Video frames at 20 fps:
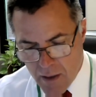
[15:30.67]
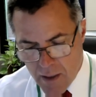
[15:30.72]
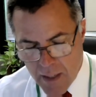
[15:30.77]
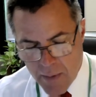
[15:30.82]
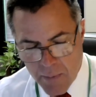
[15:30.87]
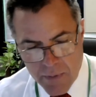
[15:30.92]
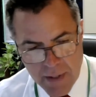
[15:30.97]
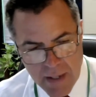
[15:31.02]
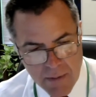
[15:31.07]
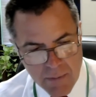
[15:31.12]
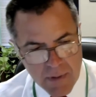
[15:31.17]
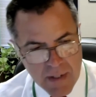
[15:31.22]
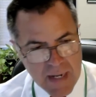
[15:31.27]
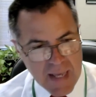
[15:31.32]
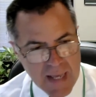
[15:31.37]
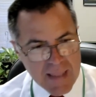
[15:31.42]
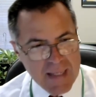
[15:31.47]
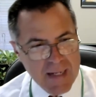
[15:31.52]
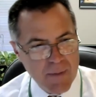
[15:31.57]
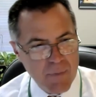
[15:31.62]
And with that,
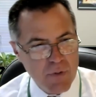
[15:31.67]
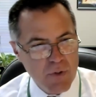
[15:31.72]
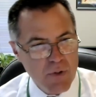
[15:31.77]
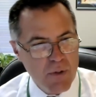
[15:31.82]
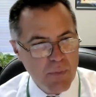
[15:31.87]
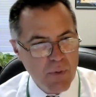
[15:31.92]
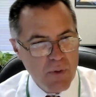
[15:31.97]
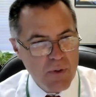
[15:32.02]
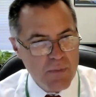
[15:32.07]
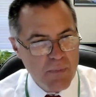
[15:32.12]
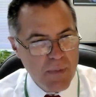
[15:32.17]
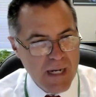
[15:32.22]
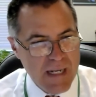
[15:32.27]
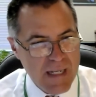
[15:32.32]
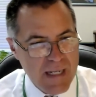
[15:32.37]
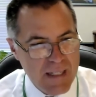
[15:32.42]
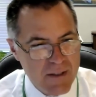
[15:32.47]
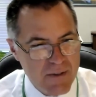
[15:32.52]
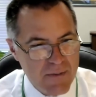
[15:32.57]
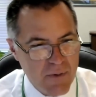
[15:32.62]
Renee, I think I'm through the board
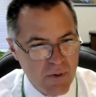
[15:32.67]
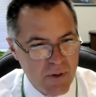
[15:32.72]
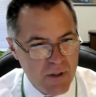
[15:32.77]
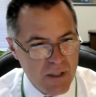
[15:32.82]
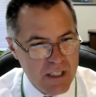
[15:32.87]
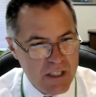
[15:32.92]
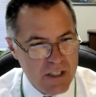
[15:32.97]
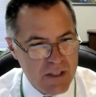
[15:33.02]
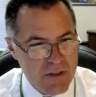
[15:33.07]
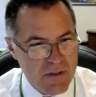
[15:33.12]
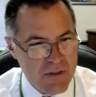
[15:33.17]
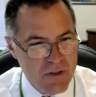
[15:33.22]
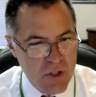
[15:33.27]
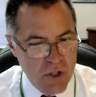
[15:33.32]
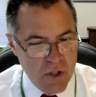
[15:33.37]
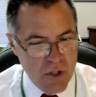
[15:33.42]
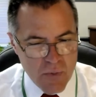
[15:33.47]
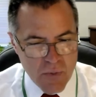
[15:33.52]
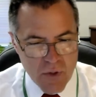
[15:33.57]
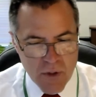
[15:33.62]
meetings for at least June.